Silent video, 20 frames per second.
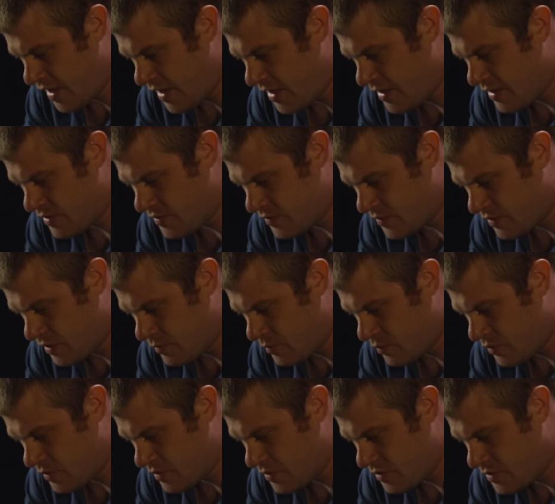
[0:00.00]
add his
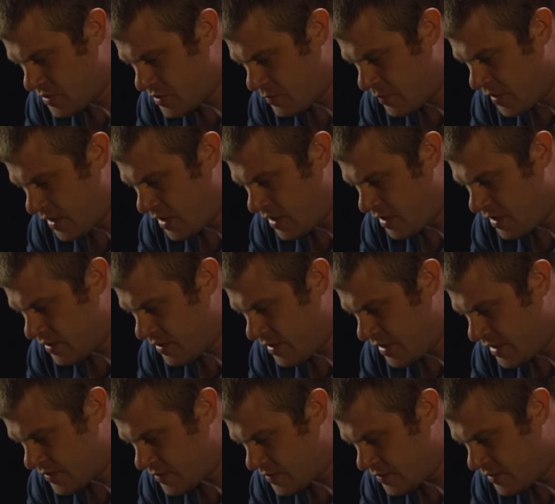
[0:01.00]
number to my
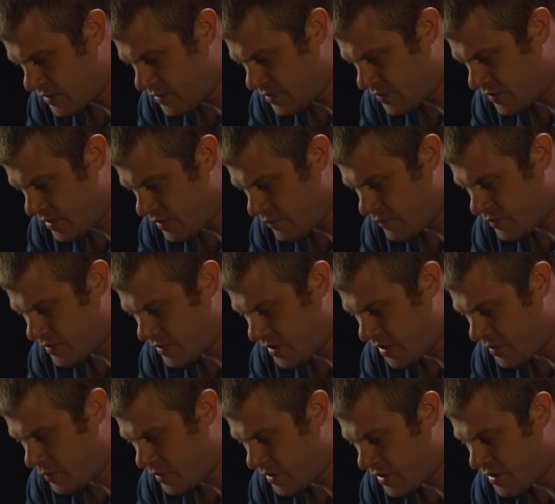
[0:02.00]
contacts list every
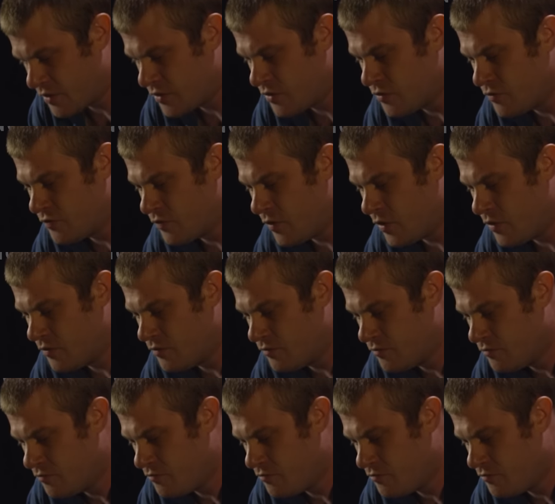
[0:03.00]
time I get a new phone.